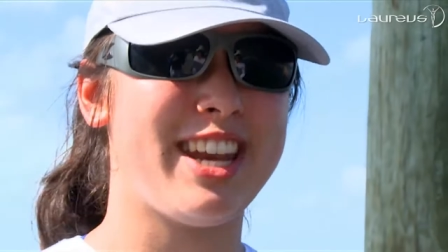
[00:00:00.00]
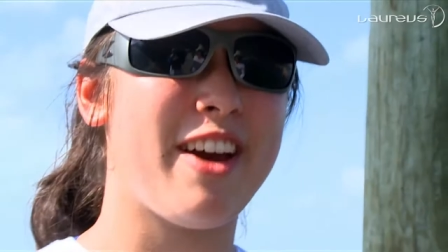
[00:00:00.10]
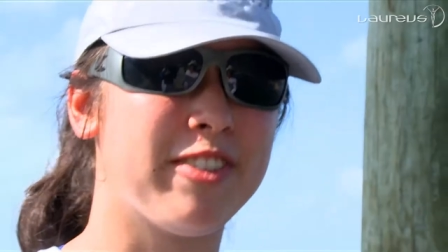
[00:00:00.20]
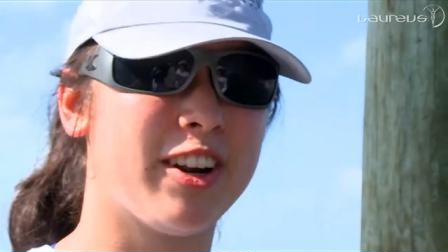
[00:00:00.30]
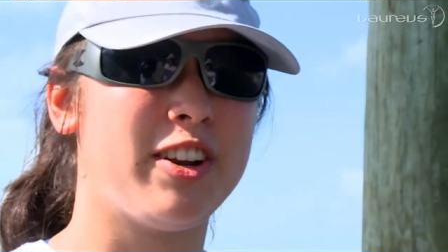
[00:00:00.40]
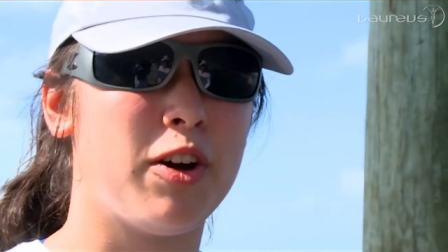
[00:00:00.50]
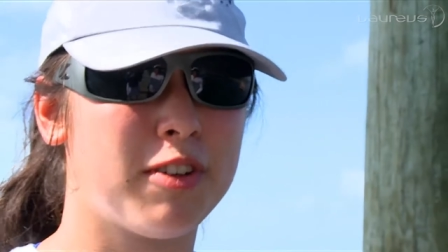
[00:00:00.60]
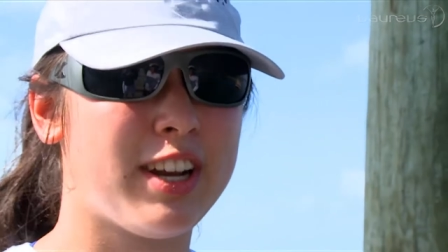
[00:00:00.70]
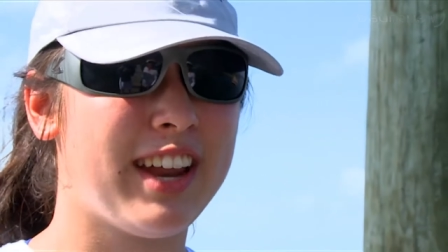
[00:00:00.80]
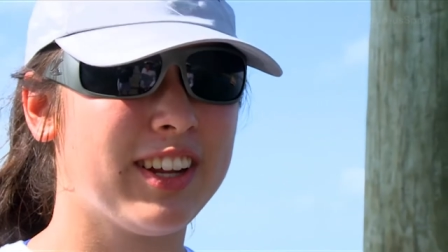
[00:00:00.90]
never an
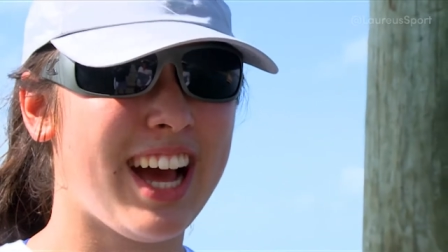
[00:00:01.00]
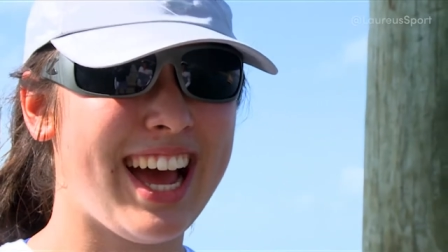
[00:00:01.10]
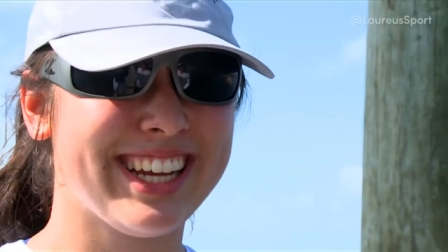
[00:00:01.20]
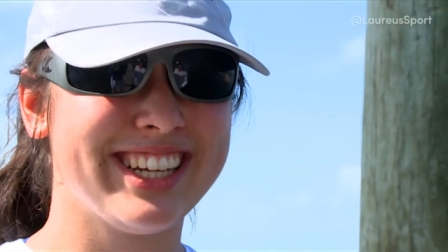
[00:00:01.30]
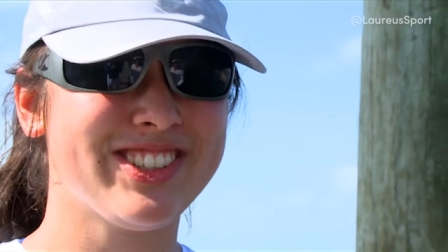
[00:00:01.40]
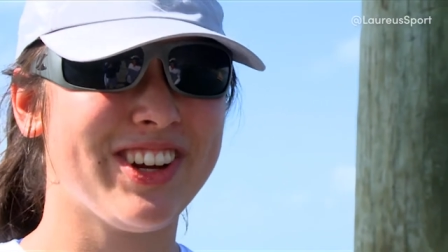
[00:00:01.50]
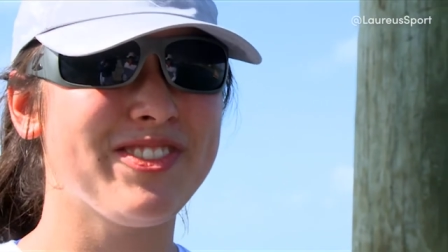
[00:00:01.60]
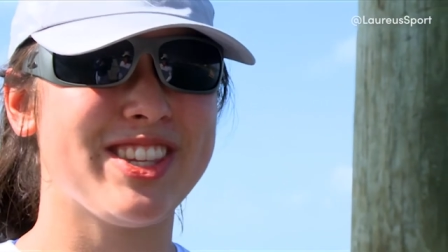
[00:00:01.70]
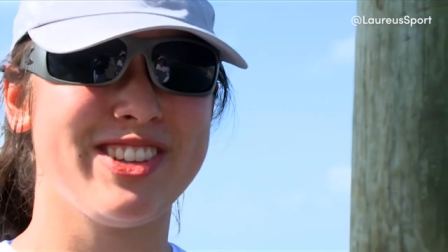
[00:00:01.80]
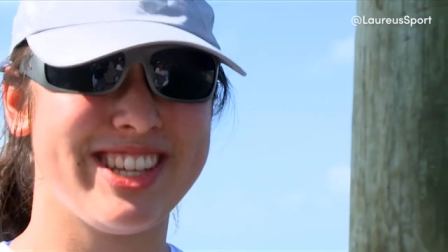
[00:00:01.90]
overnight kayaking trip,
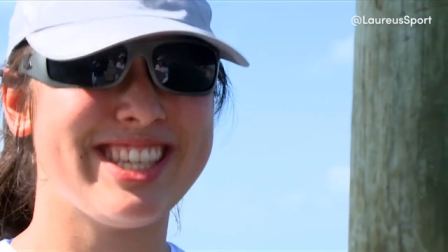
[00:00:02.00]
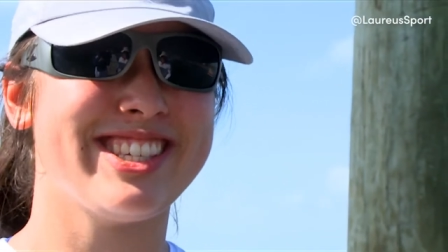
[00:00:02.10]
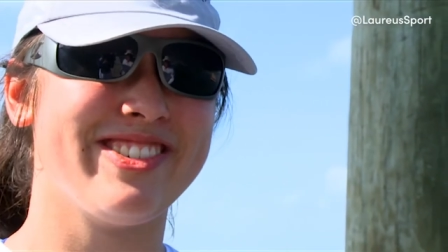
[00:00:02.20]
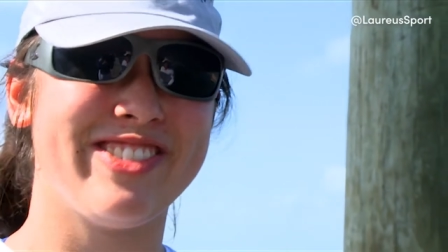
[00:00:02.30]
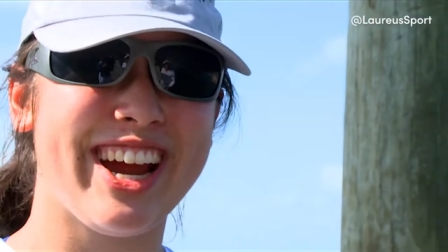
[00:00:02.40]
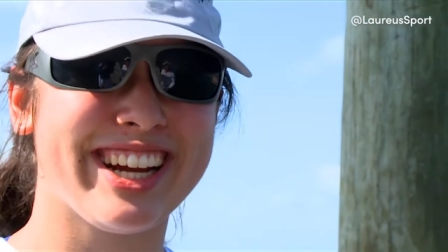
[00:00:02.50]
so this is a very